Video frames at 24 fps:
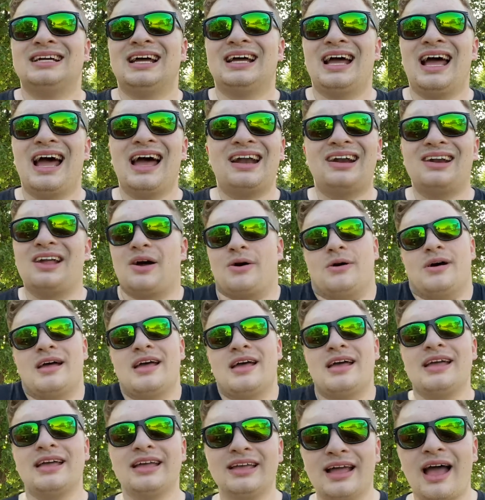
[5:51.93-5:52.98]
don't know.
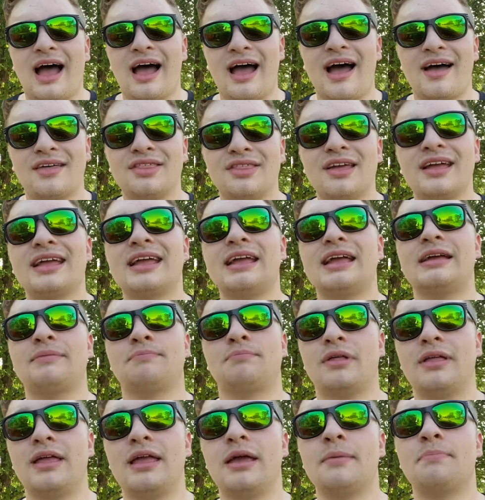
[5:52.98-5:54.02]
I think
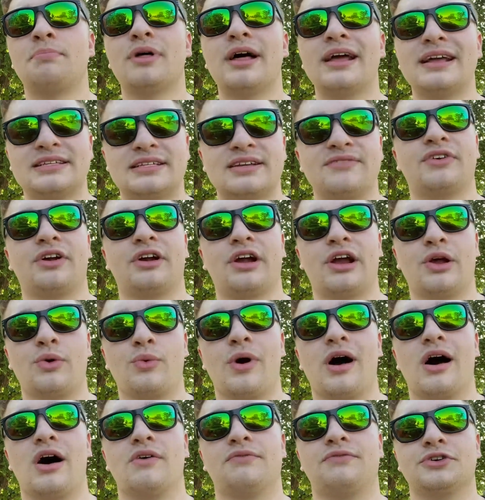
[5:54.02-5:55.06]
he plays it very
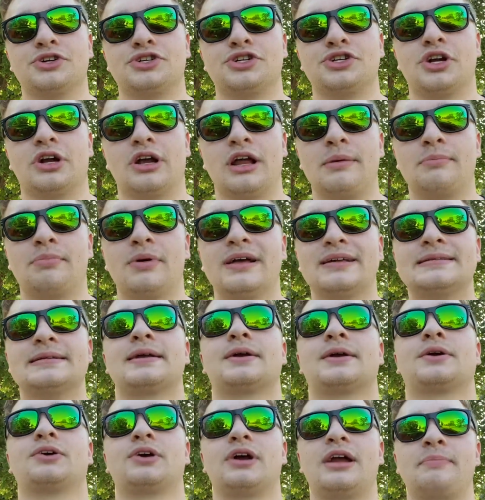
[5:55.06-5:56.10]
well, for sure. He plays
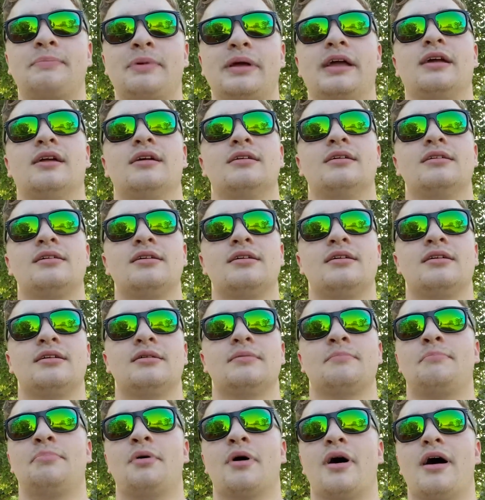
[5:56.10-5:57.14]
it creepy.
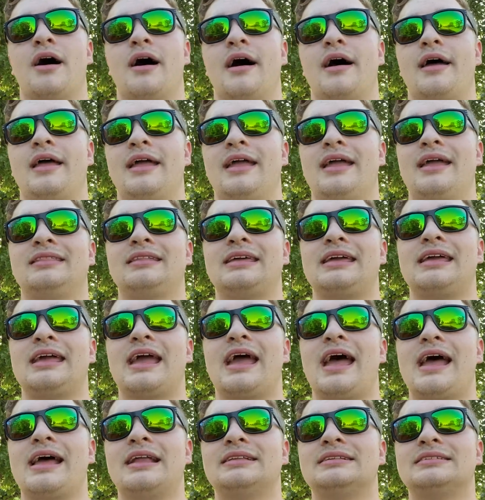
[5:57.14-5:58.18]
But in the
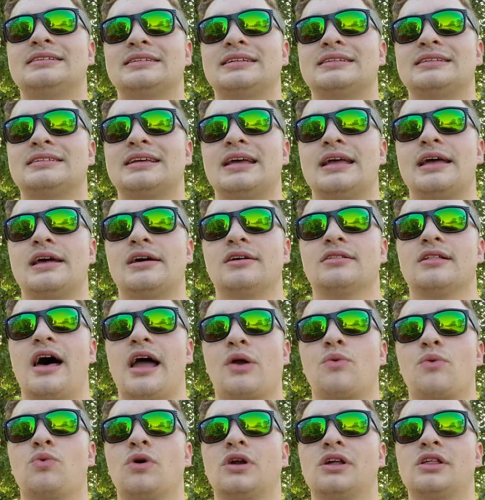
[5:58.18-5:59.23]
end, is it
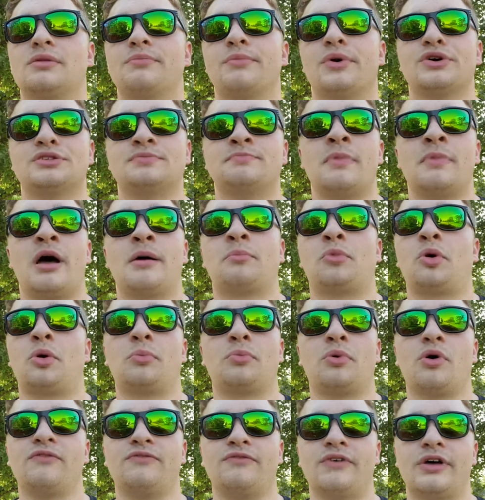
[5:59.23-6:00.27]
like one of the most
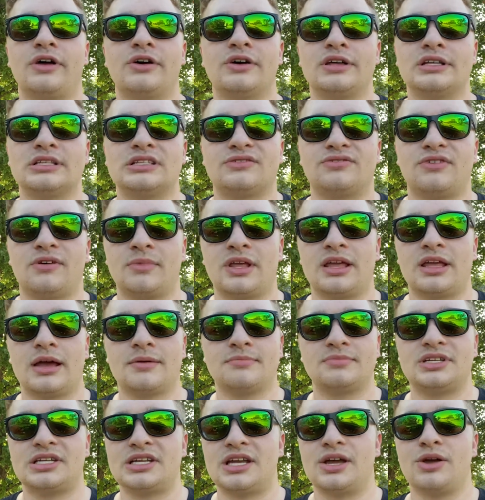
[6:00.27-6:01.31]
memorable villains from the
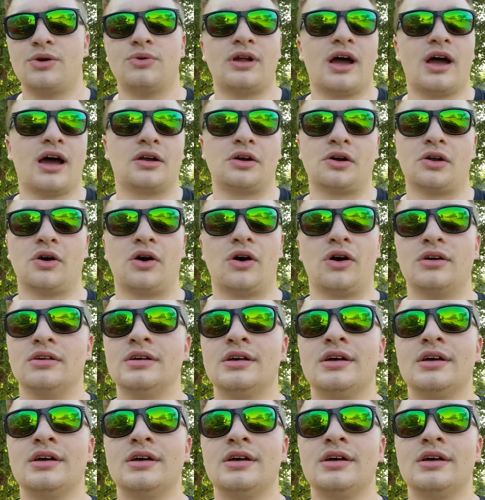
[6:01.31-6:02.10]
MCU? Not at all.